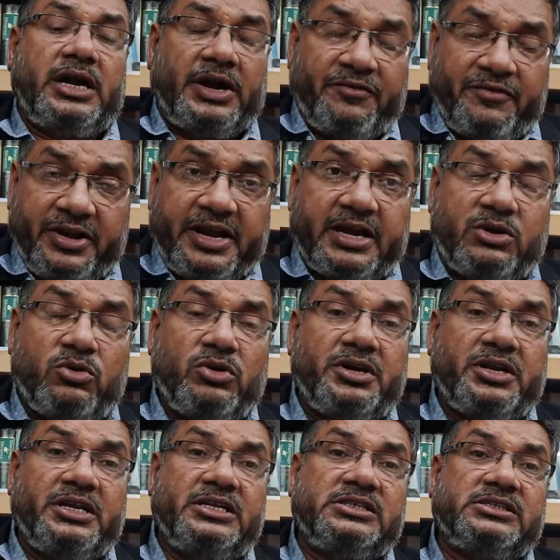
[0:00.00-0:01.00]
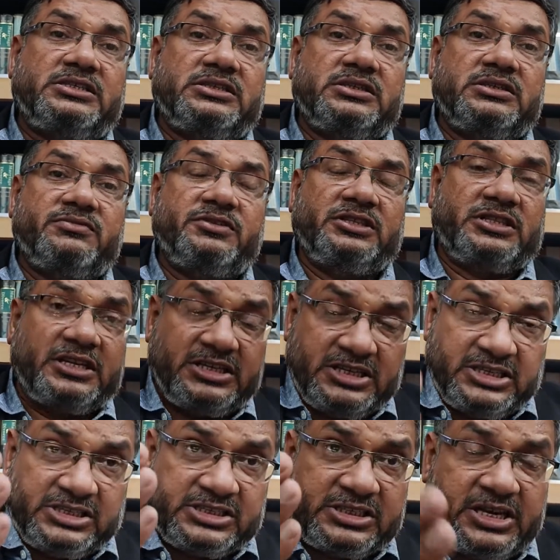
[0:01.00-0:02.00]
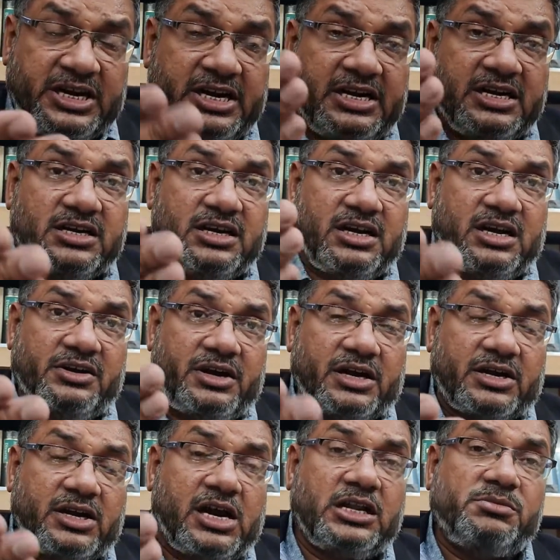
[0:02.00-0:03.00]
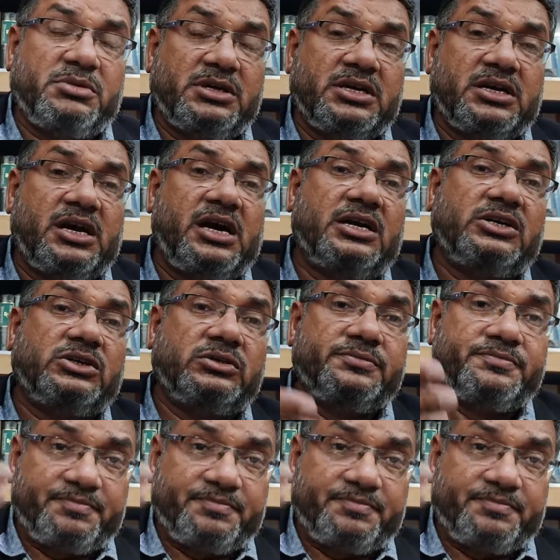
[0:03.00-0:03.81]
advocate notice with registered acknowledgement card